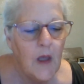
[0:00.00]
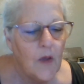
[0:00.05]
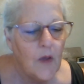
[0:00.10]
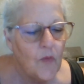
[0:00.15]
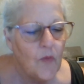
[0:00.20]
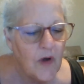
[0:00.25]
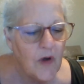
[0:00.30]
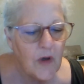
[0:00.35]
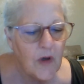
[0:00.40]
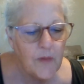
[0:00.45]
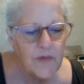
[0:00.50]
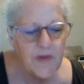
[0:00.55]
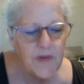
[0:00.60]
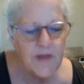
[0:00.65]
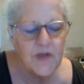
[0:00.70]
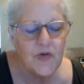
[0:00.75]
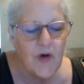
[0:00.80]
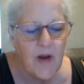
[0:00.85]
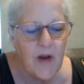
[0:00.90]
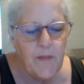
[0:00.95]
Welcome to
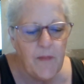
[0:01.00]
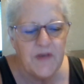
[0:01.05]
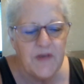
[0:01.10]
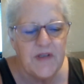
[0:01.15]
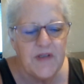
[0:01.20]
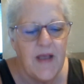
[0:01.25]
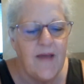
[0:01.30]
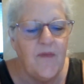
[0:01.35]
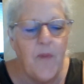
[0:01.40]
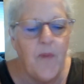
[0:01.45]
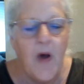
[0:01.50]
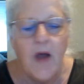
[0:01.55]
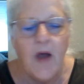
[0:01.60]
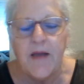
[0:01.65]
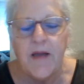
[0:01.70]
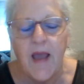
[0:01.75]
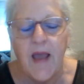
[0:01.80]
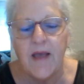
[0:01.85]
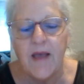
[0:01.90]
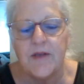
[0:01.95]
this Grandma's Life
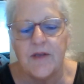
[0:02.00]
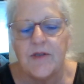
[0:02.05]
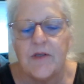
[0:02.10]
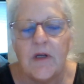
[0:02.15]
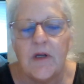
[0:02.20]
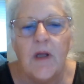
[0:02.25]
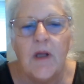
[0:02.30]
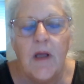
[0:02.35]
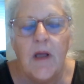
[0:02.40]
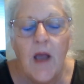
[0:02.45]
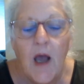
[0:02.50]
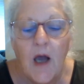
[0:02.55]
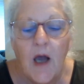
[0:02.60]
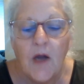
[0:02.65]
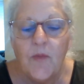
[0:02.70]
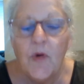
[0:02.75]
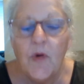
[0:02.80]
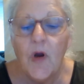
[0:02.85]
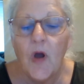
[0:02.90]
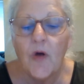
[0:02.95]
podcast.
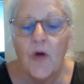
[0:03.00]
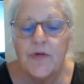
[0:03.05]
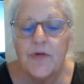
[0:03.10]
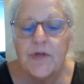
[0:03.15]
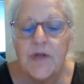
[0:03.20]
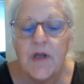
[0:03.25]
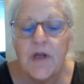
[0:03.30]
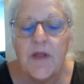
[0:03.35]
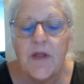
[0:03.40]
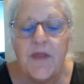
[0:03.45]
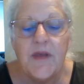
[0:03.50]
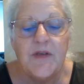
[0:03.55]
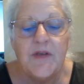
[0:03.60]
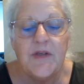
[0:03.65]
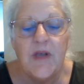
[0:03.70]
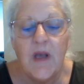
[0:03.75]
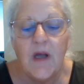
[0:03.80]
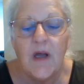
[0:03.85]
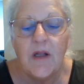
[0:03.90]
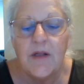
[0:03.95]
I'm your host,
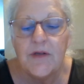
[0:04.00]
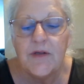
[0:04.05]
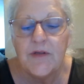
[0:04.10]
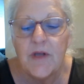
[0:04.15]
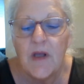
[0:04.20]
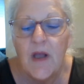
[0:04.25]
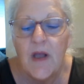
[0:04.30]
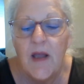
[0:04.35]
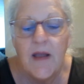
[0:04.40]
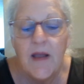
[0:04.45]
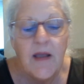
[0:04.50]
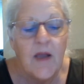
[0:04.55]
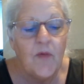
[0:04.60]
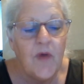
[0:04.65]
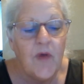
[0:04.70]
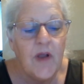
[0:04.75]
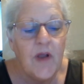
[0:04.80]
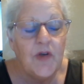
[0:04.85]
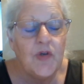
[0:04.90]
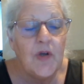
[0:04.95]
theciaellis. Get
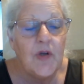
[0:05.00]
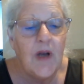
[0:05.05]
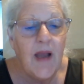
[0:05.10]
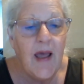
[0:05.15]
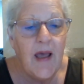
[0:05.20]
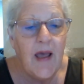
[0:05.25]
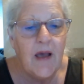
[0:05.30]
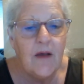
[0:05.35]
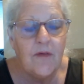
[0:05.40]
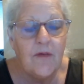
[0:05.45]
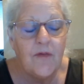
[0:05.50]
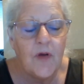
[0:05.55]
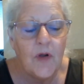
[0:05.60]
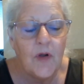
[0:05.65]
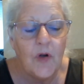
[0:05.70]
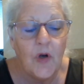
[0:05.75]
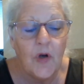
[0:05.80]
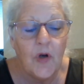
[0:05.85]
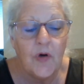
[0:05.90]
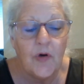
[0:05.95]
ready to laugh,
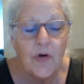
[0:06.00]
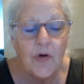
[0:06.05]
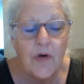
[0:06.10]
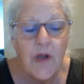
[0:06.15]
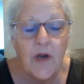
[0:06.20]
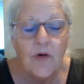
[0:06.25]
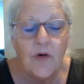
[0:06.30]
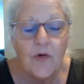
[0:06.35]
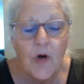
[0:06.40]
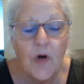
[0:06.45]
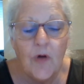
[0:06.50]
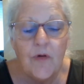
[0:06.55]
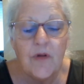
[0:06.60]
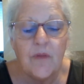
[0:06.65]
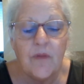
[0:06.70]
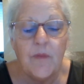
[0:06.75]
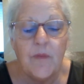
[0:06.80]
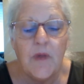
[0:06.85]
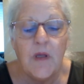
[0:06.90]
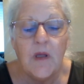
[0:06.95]
learn, and grow
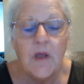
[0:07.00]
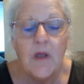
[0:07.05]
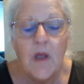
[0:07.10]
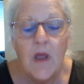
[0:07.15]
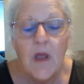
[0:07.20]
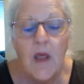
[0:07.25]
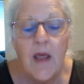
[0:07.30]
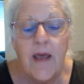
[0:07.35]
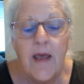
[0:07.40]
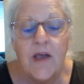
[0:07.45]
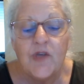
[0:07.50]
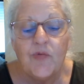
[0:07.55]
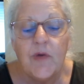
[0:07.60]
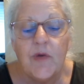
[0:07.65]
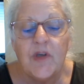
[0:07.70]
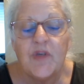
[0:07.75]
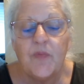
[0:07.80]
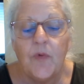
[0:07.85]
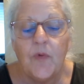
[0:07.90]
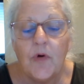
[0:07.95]
with me as we
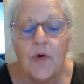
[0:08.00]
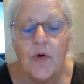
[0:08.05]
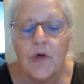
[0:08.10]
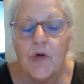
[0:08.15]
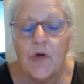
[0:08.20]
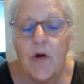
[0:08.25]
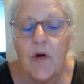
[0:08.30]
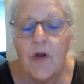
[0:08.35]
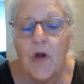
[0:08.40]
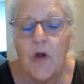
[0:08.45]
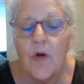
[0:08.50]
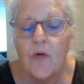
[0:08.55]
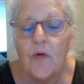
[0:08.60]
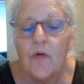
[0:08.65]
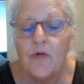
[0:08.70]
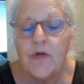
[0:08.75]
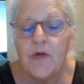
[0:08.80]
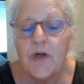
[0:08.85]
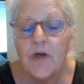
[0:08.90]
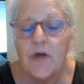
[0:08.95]
explore growing
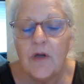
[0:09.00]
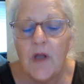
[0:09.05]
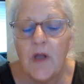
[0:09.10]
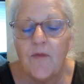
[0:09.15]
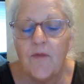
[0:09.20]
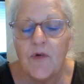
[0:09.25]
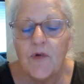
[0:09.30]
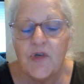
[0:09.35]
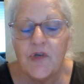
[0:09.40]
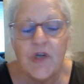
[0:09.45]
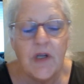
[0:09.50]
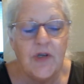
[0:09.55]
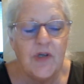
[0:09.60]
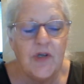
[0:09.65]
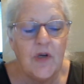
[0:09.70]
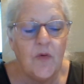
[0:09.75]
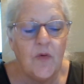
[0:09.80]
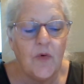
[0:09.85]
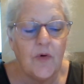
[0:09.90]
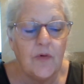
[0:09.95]
old in an
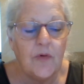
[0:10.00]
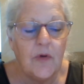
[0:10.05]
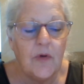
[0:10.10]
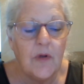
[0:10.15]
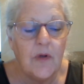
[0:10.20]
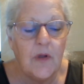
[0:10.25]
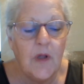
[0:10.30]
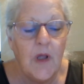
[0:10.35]
ever-changing world.